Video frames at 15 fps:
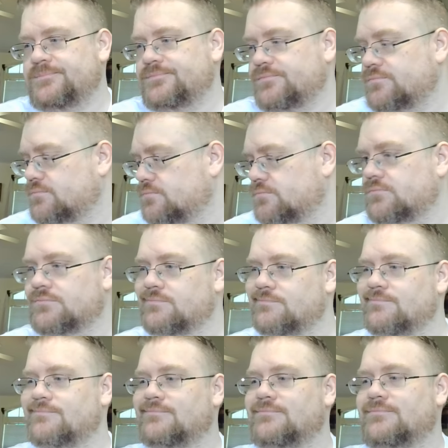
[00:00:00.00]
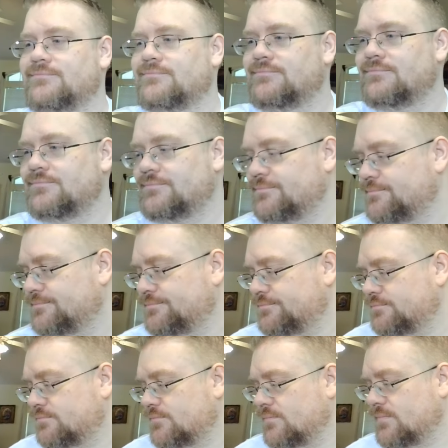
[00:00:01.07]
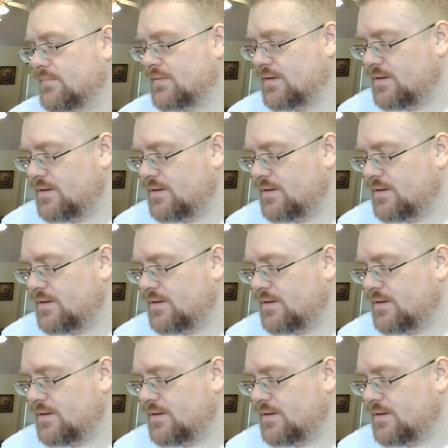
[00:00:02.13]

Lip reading: Nobody speaks.